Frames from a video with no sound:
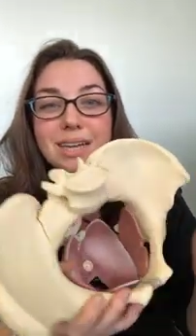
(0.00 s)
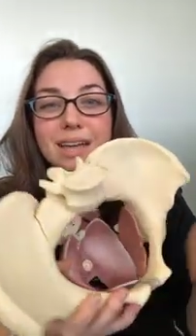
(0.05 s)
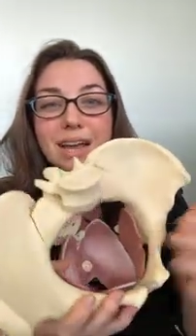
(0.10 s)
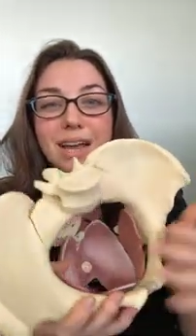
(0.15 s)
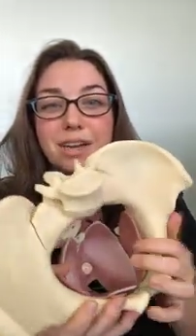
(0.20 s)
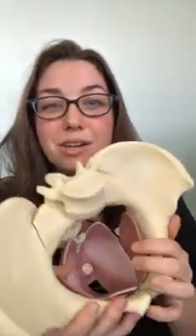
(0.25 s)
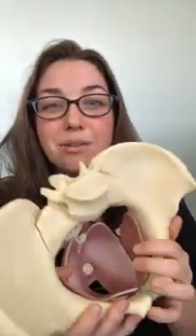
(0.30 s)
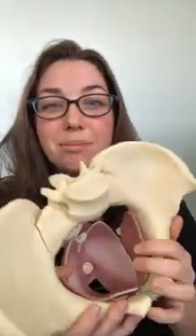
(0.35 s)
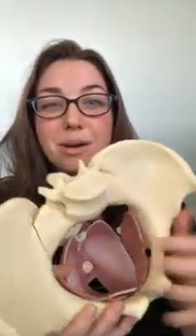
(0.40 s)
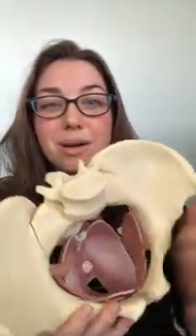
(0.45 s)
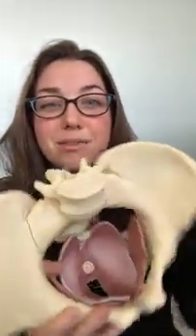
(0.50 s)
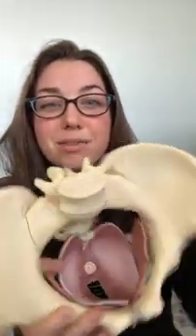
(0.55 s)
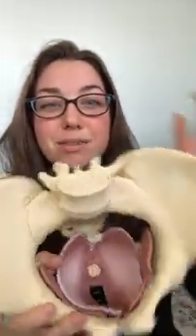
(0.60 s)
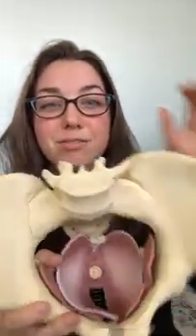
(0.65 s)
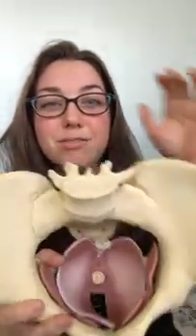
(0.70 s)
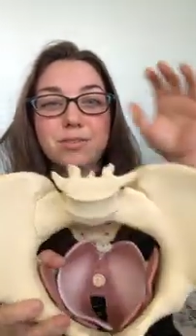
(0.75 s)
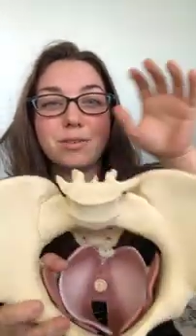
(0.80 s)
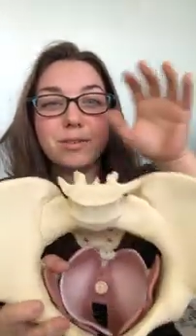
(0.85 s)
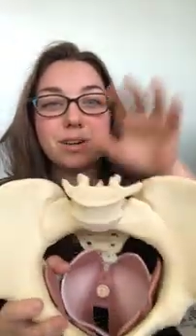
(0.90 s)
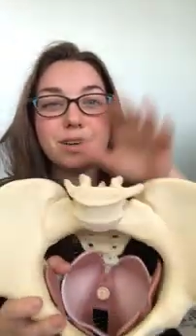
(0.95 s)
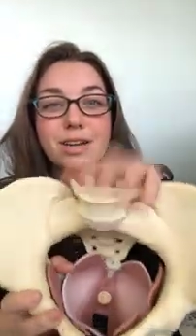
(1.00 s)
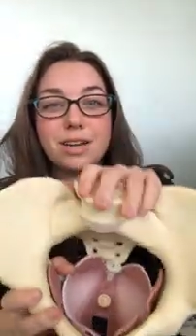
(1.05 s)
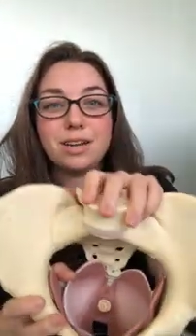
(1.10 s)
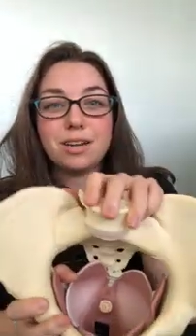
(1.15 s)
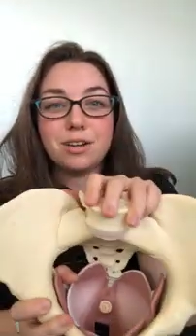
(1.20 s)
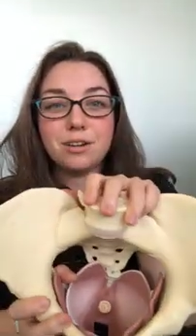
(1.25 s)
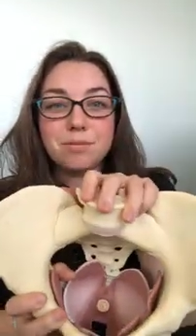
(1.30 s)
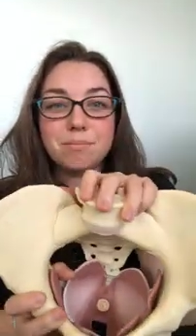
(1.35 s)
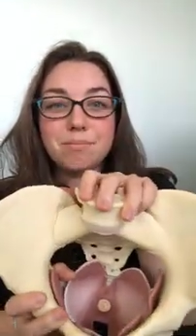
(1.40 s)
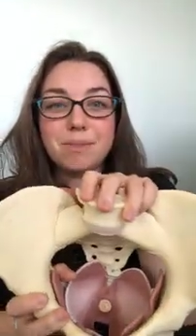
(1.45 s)
and your pelvic floor and
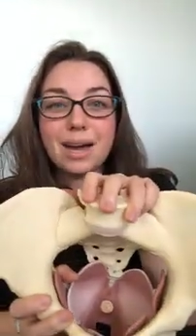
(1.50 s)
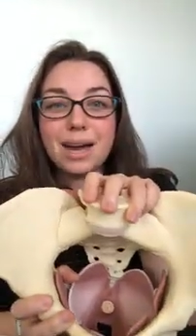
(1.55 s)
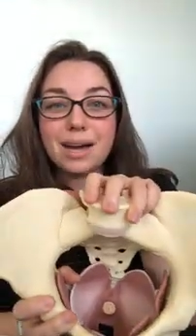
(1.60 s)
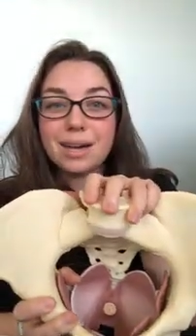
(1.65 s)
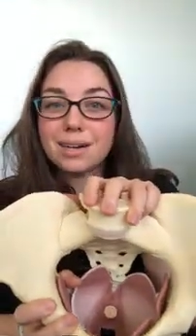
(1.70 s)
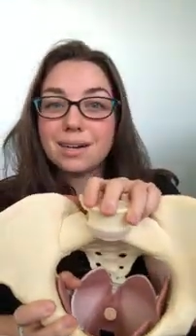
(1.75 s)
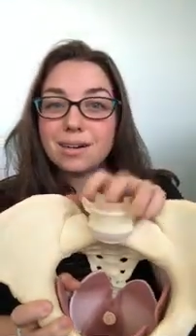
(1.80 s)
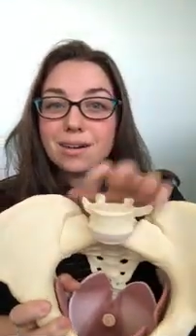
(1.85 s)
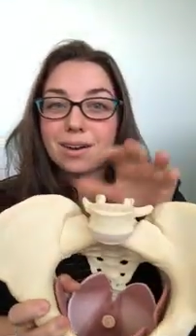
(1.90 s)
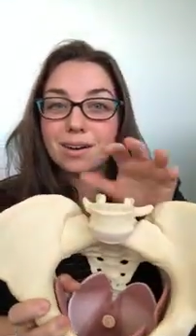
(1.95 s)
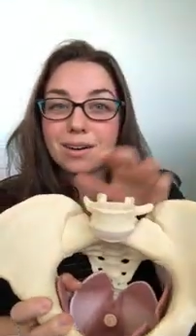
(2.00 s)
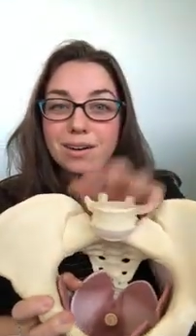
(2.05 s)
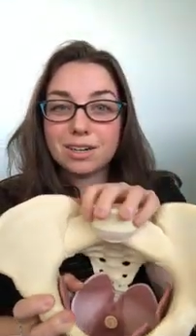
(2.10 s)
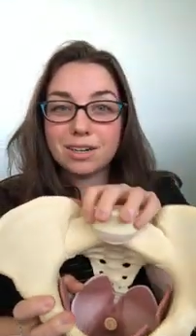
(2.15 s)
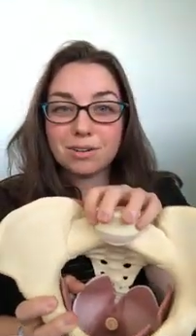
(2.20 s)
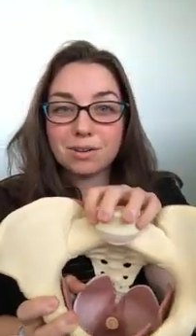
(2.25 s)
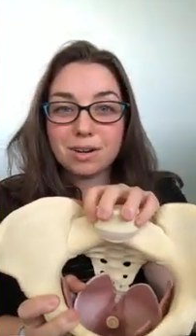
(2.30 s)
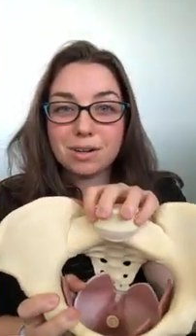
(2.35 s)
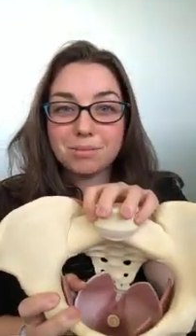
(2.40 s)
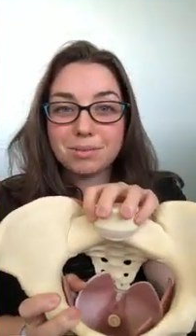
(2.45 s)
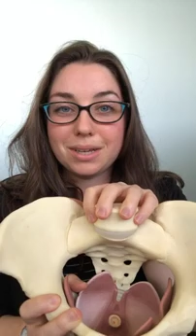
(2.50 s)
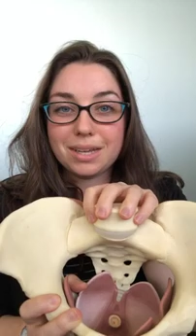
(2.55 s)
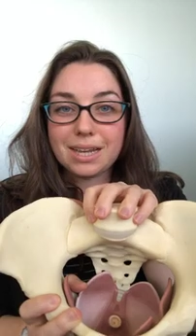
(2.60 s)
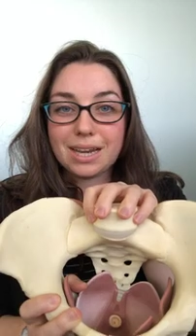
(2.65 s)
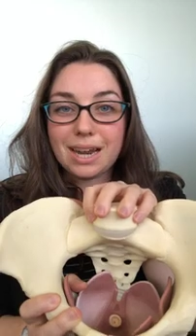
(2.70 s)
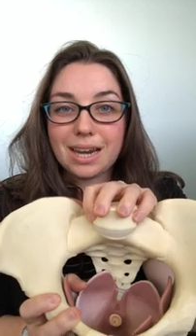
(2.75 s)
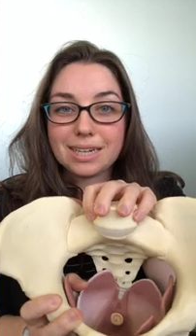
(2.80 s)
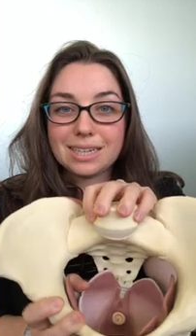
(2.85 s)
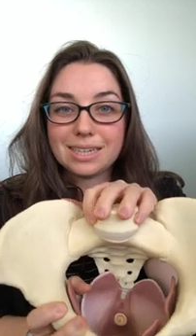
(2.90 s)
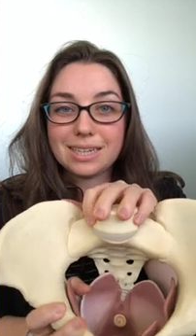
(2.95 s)
your back are incredibly
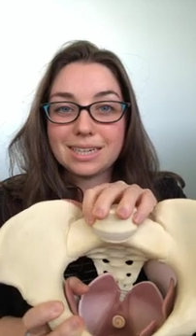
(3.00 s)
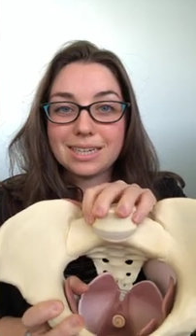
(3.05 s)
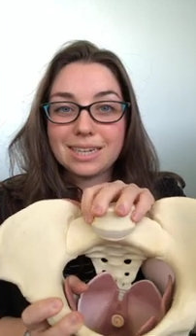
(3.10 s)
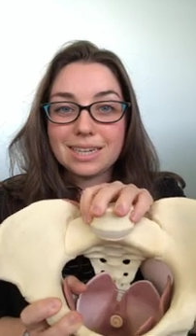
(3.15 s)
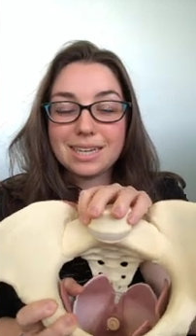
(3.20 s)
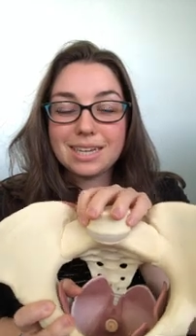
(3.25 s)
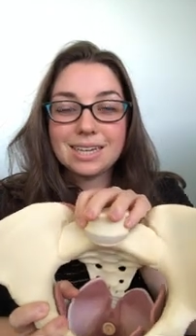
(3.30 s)
connected.